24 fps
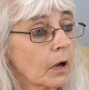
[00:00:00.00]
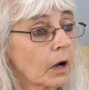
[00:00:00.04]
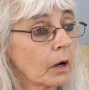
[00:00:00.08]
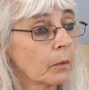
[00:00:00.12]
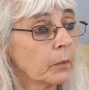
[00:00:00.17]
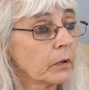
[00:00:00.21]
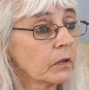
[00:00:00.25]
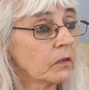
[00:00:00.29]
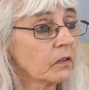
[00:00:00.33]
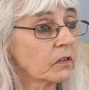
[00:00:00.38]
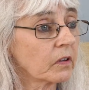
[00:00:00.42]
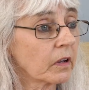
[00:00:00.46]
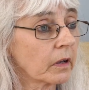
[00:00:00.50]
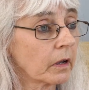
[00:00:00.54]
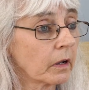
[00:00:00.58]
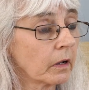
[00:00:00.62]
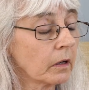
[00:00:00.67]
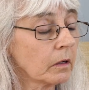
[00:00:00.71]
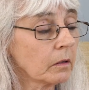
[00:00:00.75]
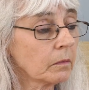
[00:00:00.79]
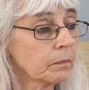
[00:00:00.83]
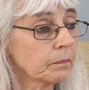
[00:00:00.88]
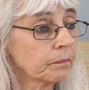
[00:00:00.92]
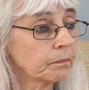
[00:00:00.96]
I would
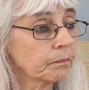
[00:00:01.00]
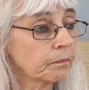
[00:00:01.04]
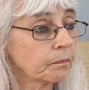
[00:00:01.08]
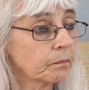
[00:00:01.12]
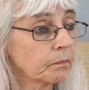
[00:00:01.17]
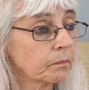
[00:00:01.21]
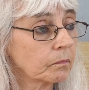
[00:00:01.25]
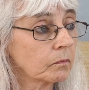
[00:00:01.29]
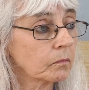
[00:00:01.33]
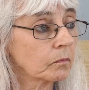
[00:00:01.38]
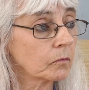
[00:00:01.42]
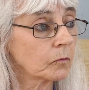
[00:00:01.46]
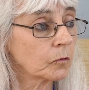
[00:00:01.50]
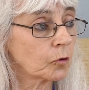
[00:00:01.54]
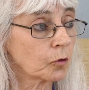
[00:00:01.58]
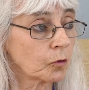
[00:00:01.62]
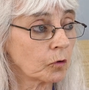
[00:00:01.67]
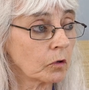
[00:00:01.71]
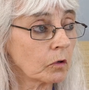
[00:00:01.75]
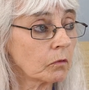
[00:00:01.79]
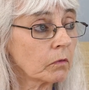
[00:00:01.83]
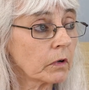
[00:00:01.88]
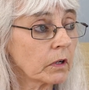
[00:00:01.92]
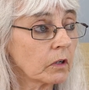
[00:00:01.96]
say, do
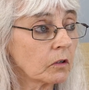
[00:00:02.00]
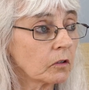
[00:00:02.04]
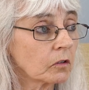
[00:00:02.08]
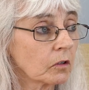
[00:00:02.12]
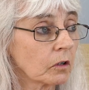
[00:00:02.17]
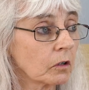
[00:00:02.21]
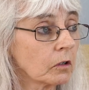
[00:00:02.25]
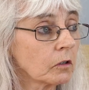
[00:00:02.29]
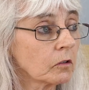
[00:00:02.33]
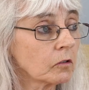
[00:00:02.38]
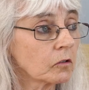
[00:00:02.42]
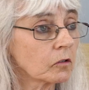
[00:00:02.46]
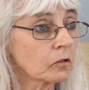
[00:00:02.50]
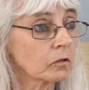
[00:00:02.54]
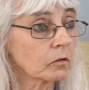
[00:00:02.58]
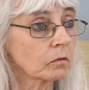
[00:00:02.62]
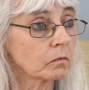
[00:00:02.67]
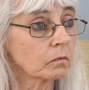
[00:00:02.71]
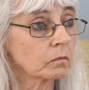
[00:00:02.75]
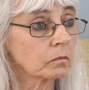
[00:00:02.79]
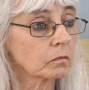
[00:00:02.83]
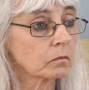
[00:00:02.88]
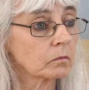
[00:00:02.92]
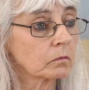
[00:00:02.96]
your research,
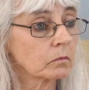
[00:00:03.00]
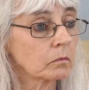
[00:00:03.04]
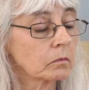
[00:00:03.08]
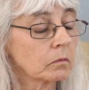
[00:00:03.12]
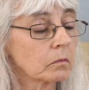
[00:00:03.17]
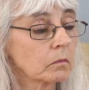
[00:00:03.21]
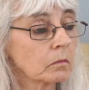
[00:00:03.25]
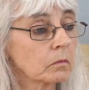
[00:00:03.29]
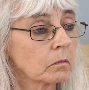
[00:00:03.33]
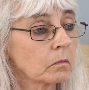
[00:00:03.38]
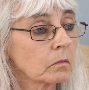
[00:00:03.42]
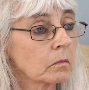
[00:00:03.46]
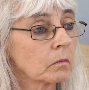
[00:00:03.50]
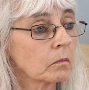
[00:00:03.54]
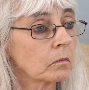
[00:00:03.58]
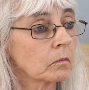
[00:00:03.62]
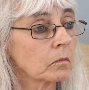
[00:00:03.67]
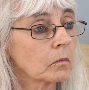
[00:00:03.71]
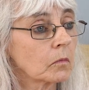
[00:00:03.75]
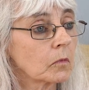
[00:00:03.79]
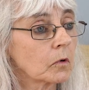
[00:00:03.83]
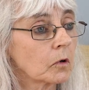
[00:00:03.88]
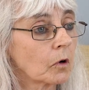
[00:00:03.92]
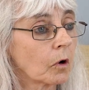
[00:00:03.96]

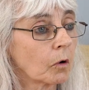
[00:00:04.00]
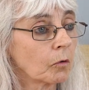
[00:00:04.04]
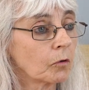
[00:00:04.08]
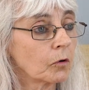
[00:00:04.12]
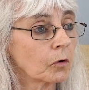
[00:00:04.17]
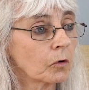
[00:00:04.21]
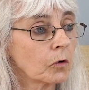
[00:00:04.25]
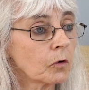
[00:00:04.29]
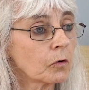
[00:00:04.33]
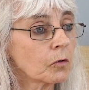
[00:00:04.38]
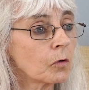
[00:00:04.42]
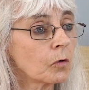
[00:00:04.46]
go do your